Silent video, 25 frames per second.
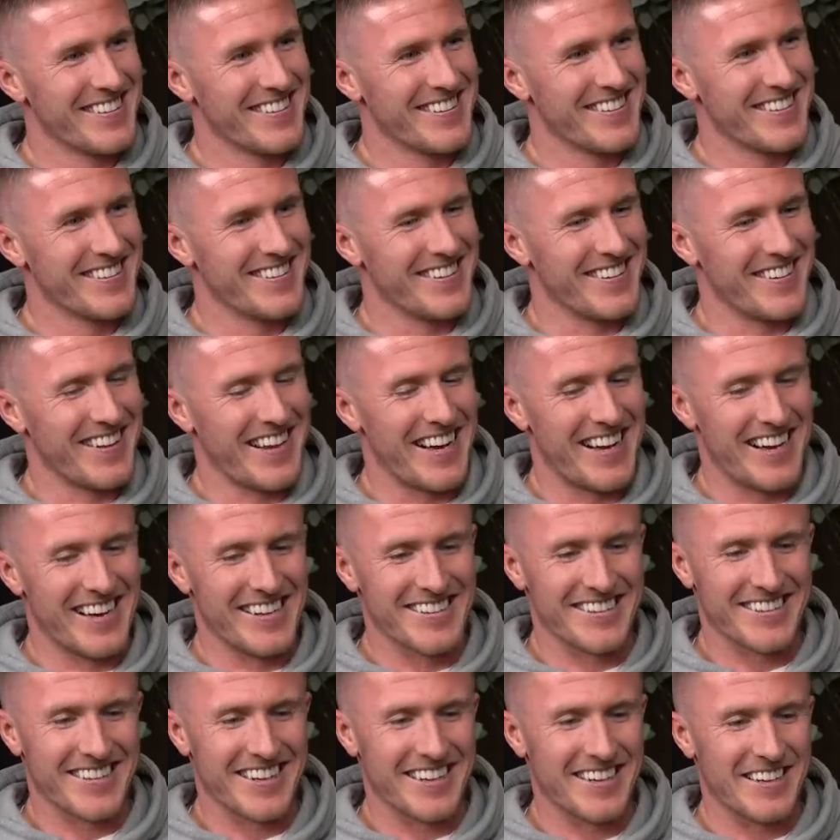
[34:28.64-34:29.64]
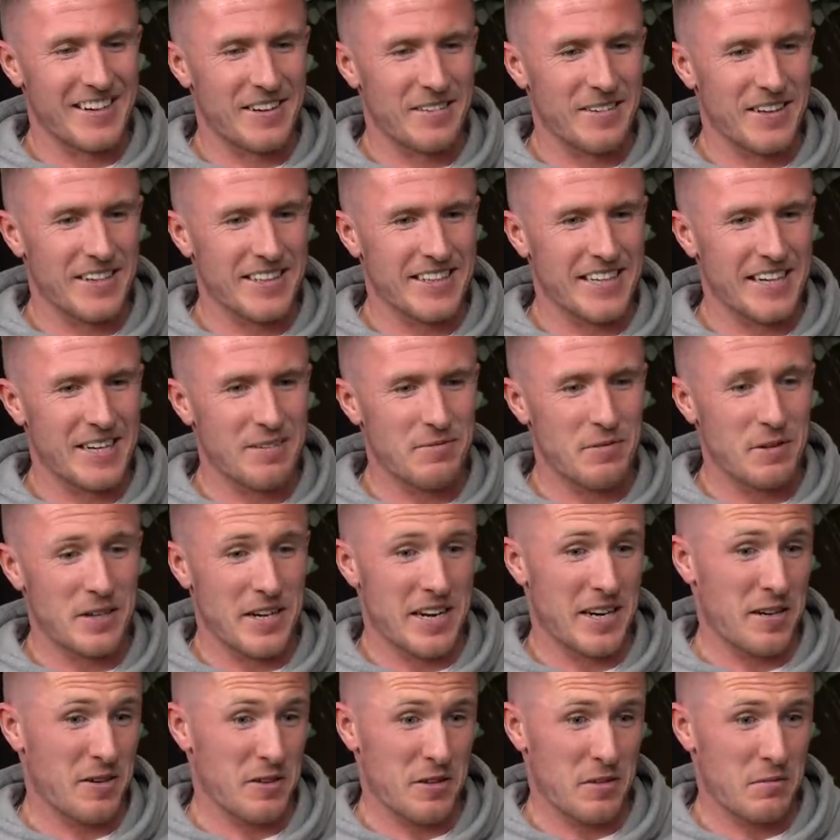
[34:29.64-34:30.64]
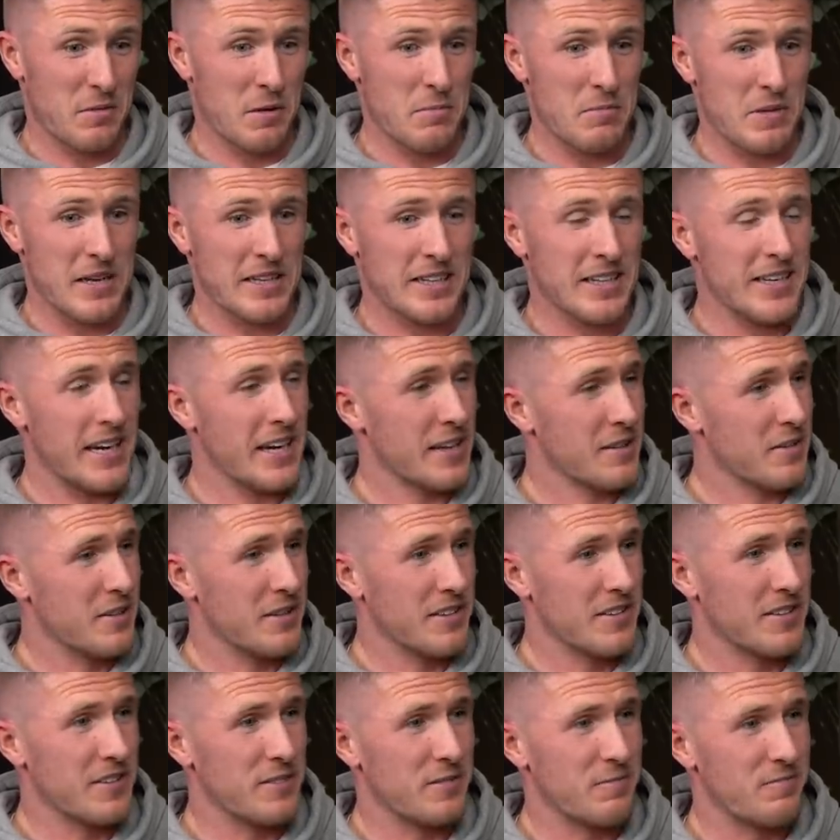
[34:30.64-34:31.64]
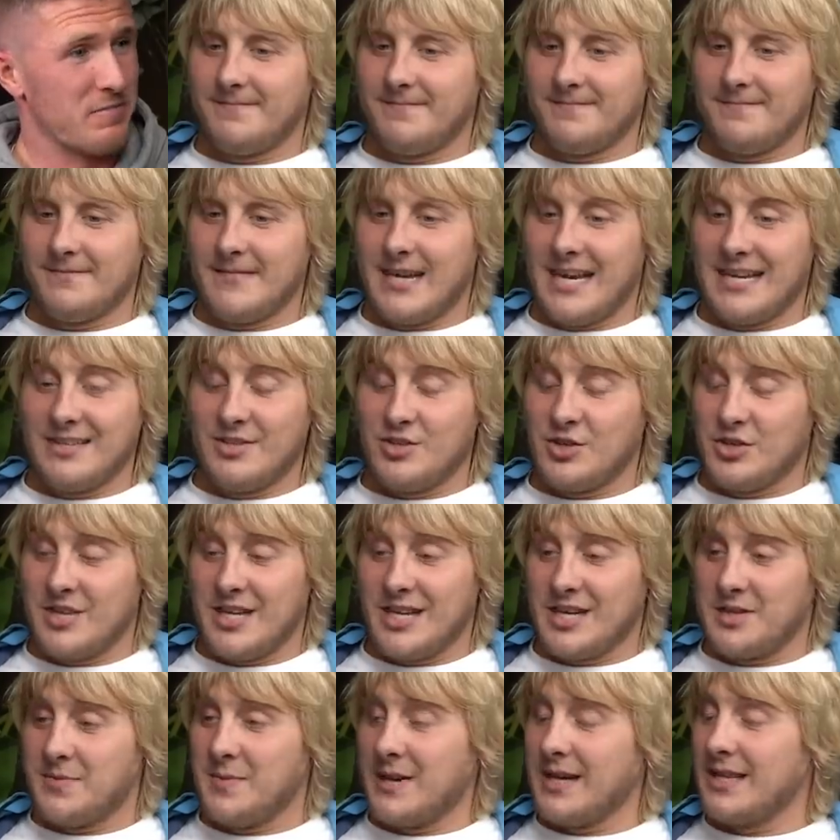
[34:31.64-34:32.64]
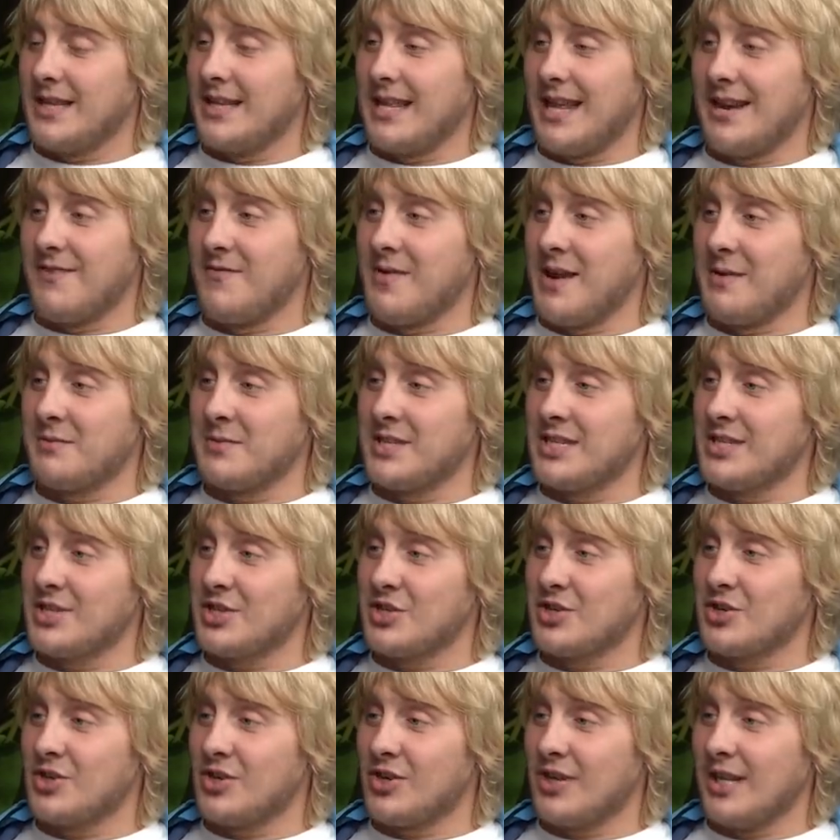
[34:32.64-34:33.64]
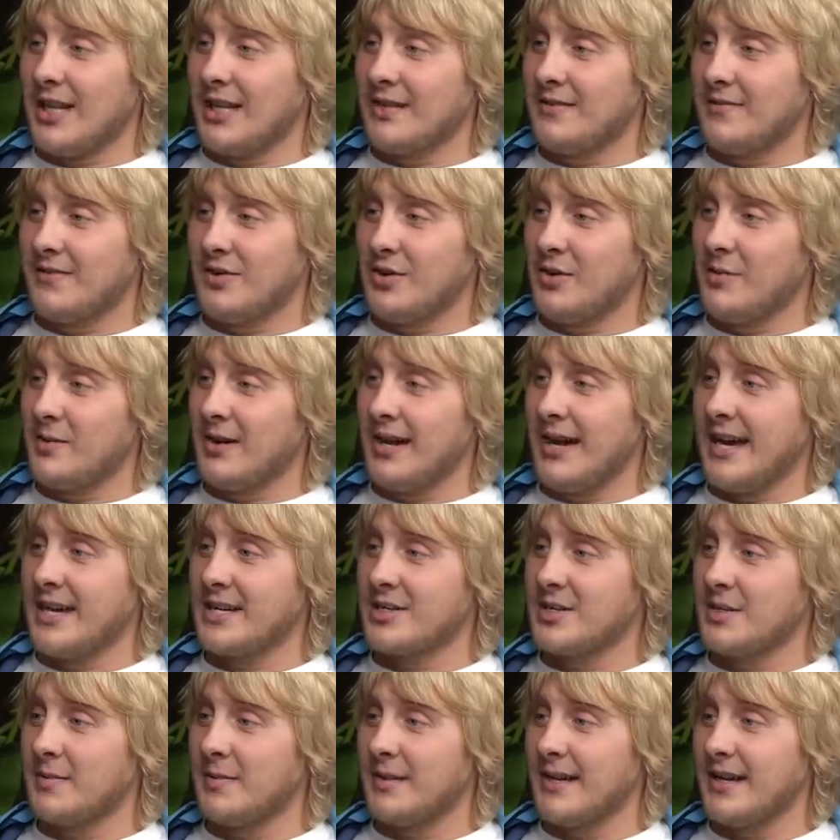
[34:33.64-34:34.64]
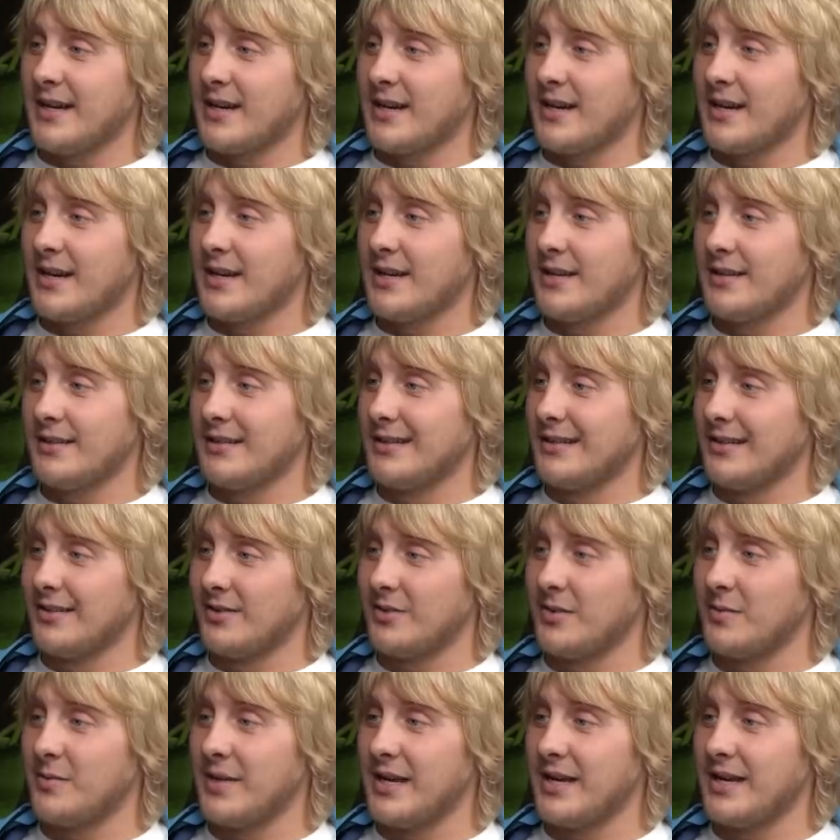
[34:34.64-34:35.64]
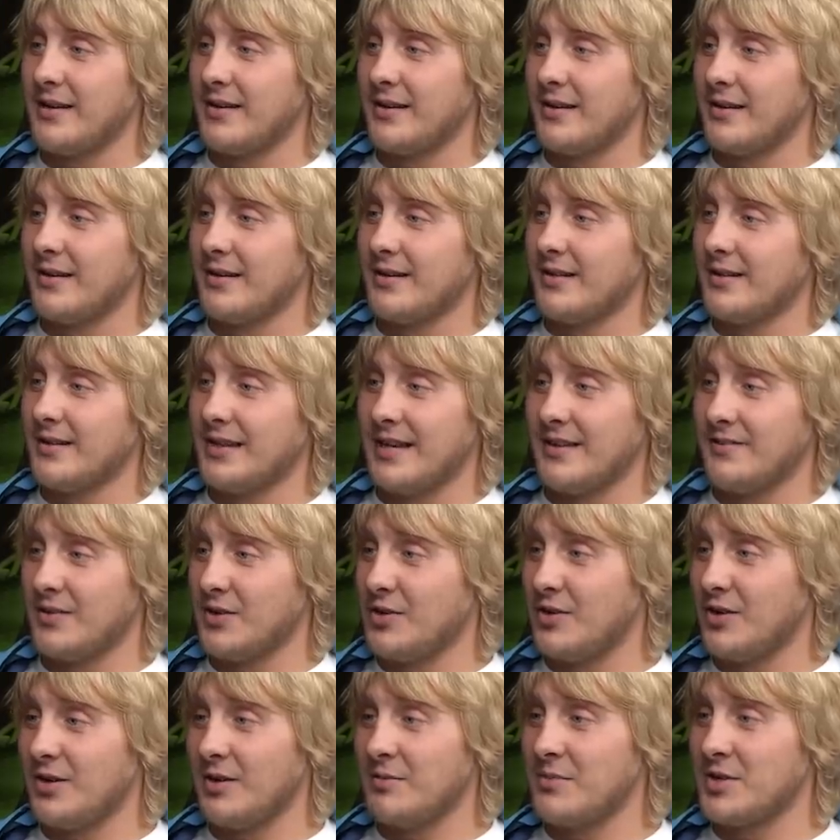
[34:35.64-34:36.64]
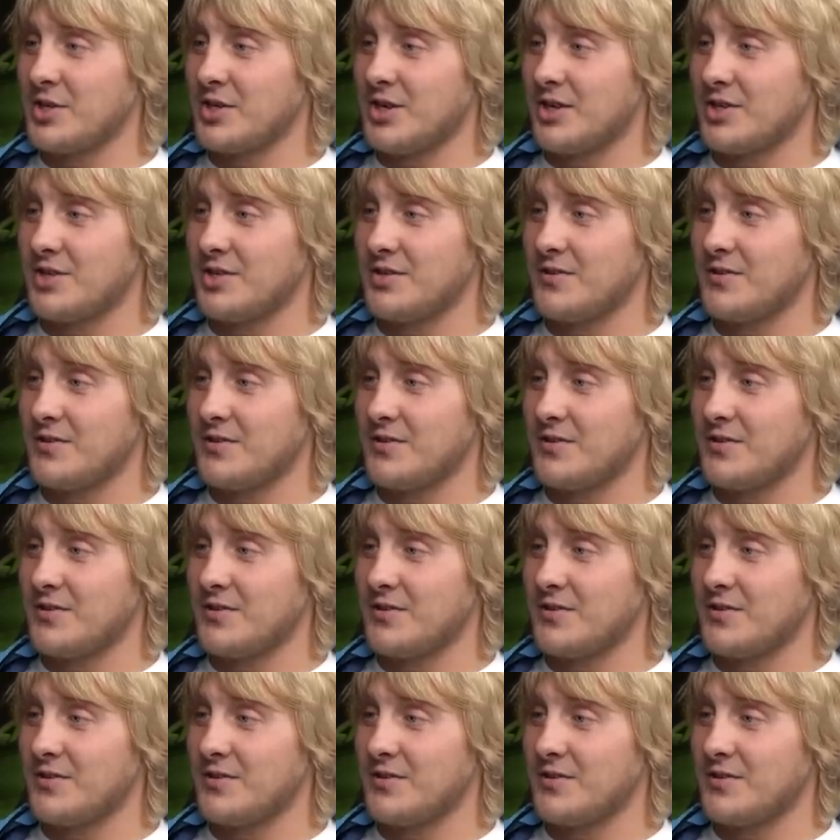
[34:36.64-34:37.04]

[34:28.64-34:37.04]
It's all hindsight now, lad, innit? But yeah, it could have been me the next one. So I just expected Aaron Ramsey to score, lad, former Arsenal player and that. You know what I mean? You'd have to call him a sausage